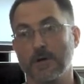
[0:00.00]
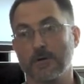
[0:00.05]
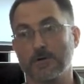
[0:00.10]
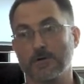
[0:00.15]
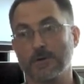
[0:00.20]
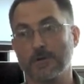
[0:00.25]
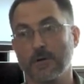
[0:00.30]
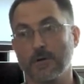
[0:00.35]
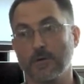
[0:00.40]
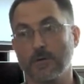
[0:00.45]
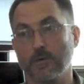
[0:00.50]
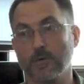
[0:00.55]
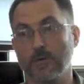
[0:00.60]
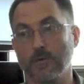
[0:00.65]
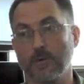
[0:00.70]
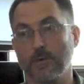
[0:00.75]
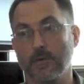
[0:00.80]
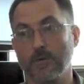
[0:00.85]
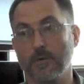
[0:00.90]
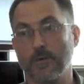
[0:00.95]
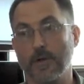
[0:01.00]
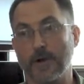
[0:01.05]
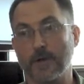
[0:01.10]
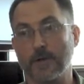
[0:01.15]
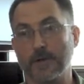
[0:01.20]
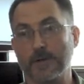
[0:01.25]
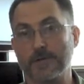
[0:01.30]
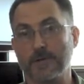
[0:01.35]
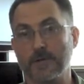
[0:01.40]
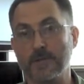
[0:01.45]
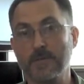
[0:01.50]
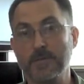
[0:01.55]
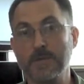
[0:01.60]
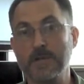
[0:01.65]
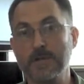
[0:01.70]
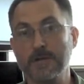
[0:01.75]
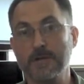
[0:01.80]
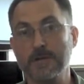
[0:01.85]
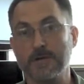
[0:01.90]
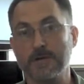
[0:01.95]
So there is an
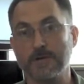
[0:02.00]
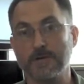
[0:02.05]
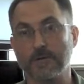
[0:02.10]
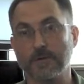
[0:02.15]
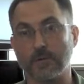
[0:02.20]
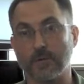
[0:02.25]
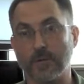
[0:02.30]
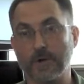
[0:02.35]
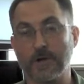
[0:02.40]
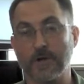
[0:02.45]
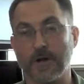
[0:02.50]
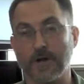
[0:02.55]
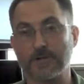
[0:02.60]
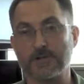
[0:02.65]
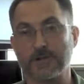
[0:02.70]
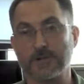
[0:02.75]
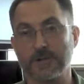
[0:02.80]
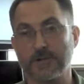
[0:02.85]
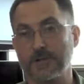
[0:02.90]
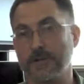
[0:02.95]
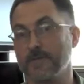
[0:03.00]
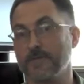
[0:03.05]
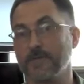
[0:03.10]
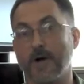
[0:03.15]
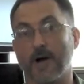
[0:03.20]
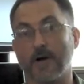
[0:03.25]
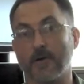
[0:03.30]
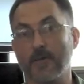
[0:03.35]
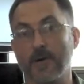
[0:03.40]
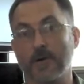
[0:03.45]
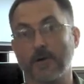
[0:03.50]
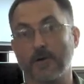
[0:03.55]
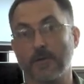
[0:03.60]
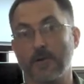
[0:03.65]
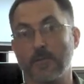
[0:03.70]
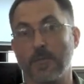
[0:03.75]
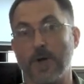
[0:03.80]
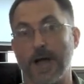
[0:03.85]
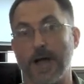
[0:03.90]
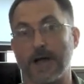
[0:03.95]
immediate reduction in the environmental
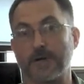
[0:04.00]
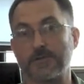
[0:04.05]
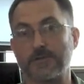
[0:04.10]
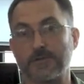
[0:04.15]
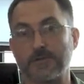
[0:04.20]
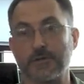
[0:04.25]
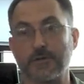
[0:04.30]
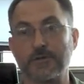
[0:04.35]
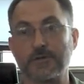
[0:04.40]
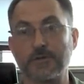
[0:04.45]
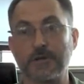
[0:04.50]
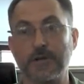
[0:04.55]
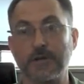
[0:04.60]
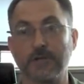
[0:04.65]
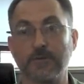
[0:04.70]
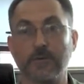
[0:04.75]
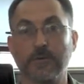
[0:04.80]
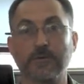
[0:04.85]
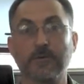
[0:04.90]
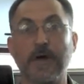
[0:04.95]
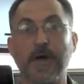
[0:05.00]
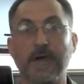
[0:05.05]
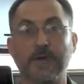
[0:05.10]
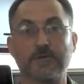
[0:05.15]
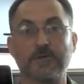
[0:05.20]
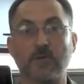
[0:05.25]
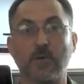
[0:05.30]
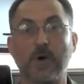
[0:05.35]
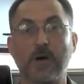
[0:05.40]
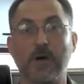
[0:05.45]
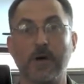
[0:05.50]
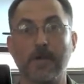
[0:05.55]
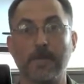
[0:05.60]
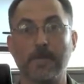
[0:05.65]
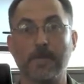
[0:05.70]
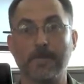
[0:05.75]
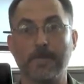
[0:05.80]
impacts associated with that as well.